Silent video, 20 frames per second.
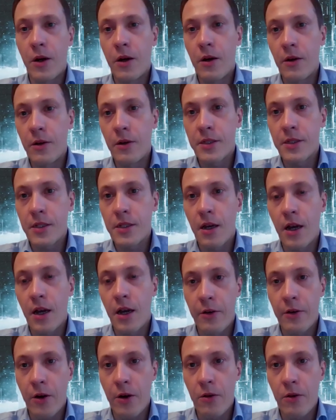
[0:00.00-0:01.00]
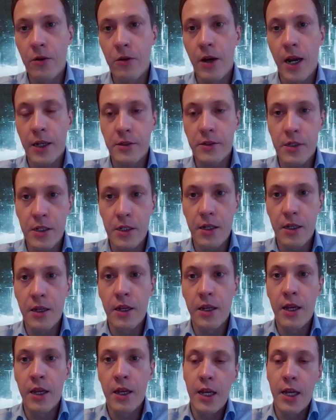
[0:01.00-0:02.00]
it's a hydroelectric
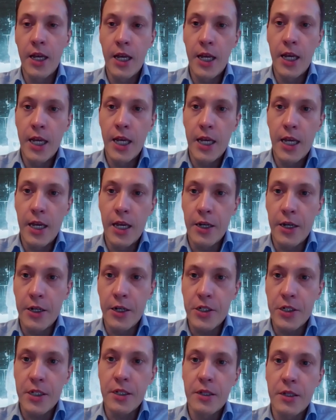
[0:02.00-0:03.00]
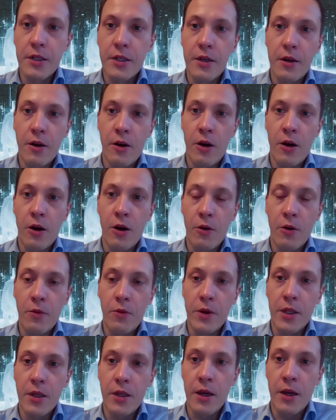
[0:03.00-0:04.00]
energy.
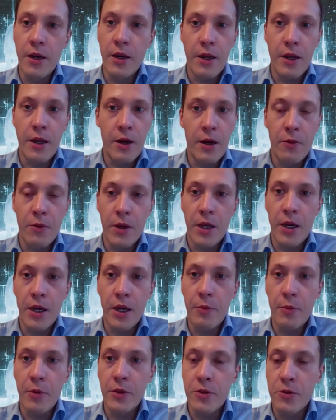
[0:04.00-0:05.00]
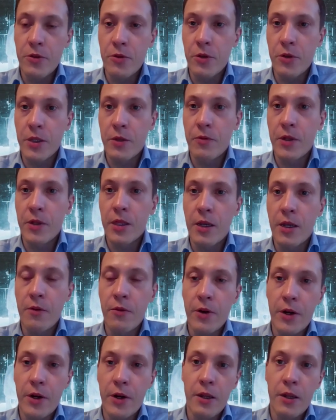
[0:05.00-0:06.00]
We are able to do it with a
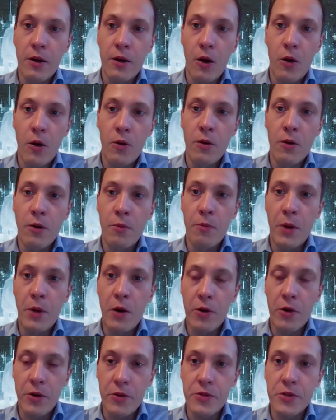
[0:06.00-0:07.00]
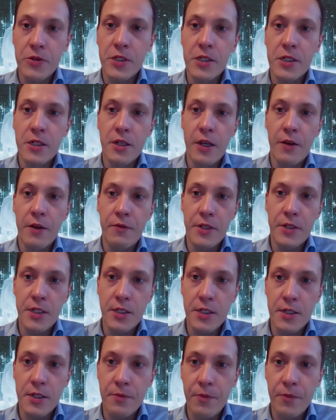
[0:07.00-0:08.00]
very low power usage
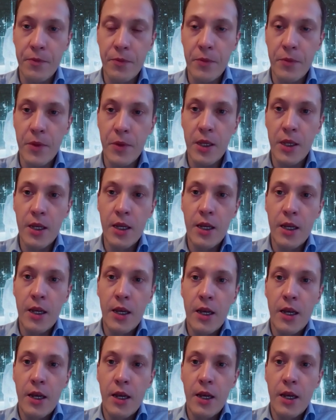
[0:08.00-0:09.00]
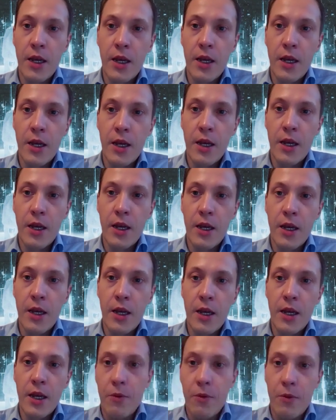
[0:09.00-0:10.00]
efficiency.
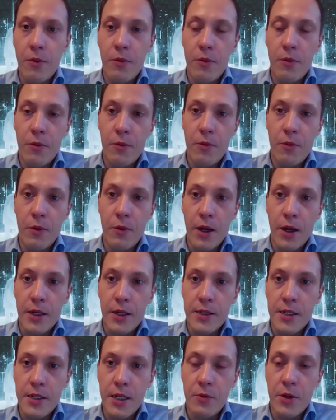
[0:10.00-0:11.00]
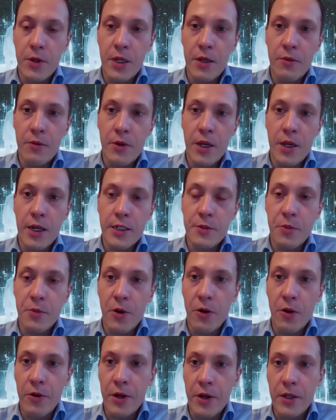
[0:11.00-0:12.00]
Like I said, we are
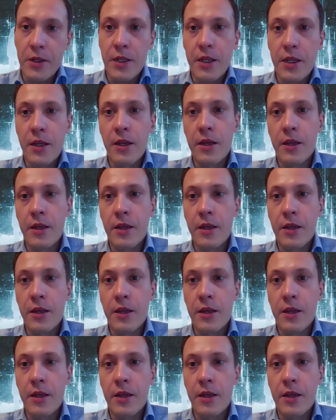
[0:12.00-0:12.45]
exploring the